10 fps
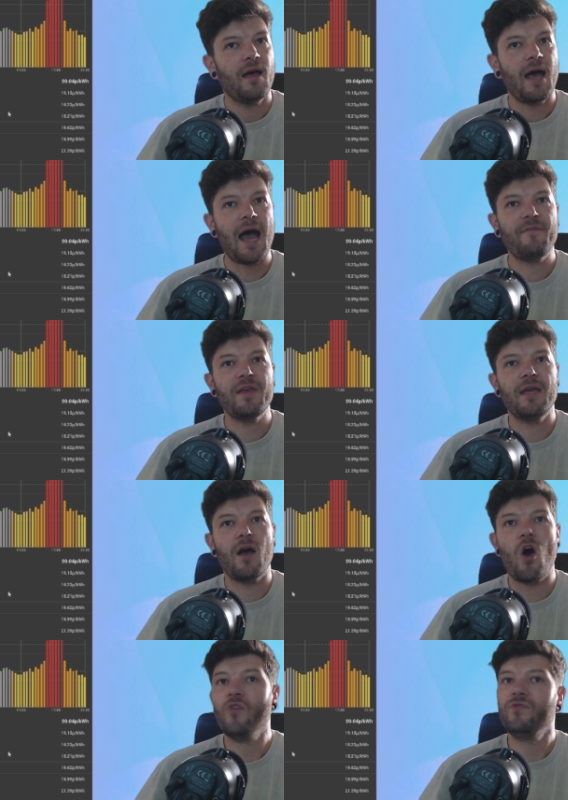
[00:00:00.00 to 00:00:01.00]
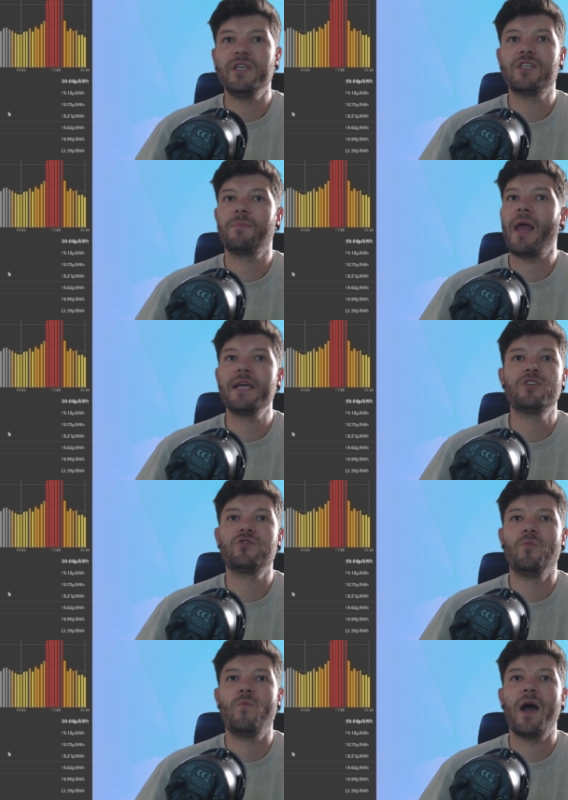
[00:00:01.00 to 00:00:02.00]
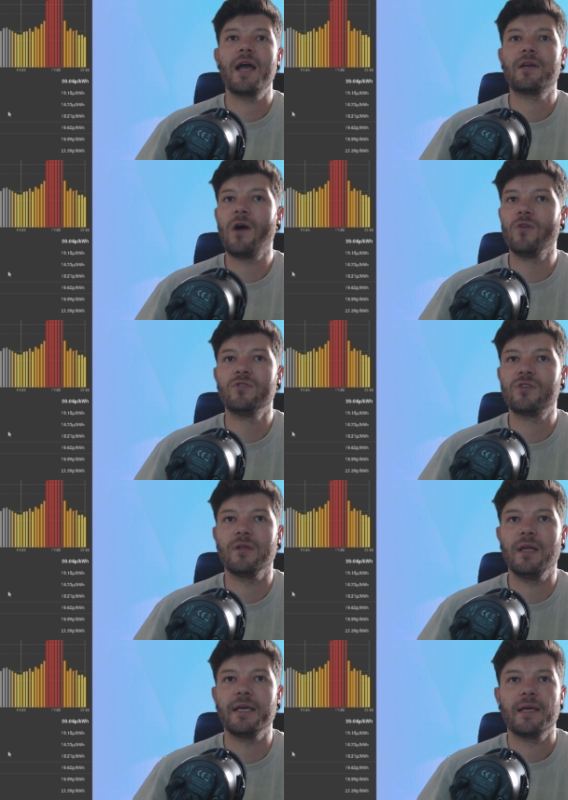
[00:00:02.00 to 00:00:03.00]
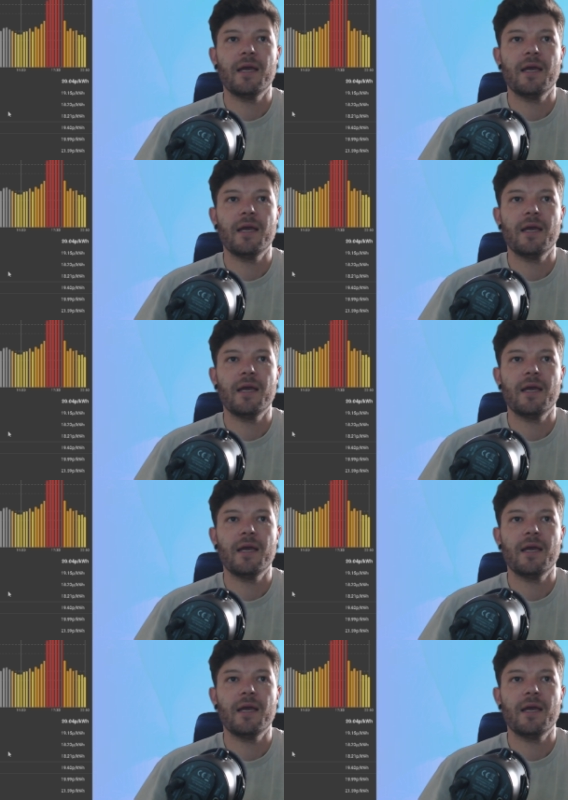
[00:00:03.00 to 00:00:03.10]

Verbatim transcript: have it on display somewhere constantly.